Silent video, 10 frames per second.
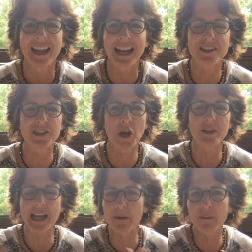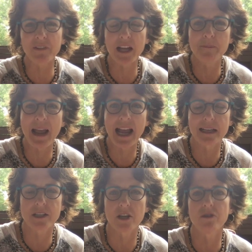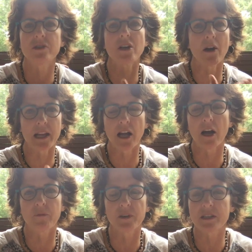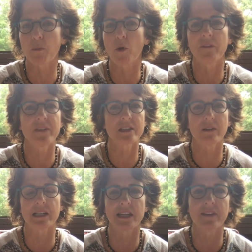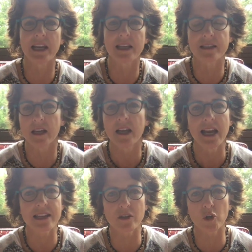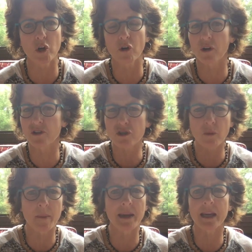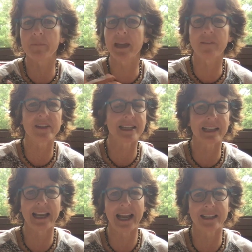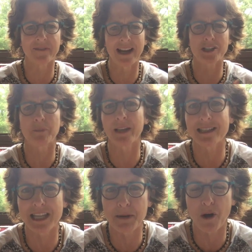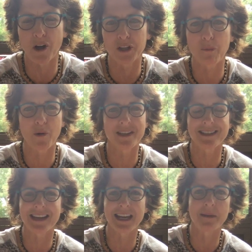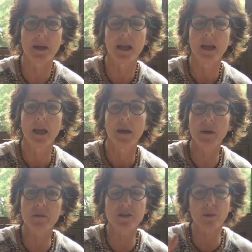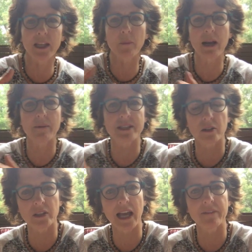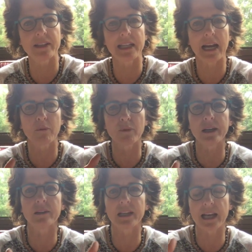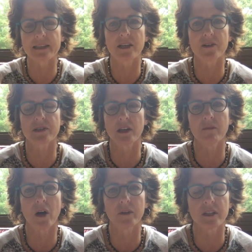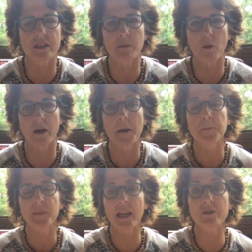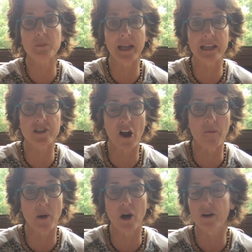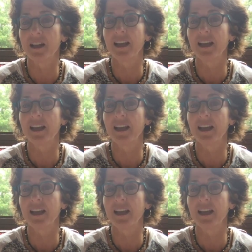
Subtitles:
And so as I reflect back to starting off with sport and physical activity as a little girl, swimming, being physically active, I actually played t-ball on the boys team, but it was really when I was 11 that I really got seriously involved in sport, and it was playing softball,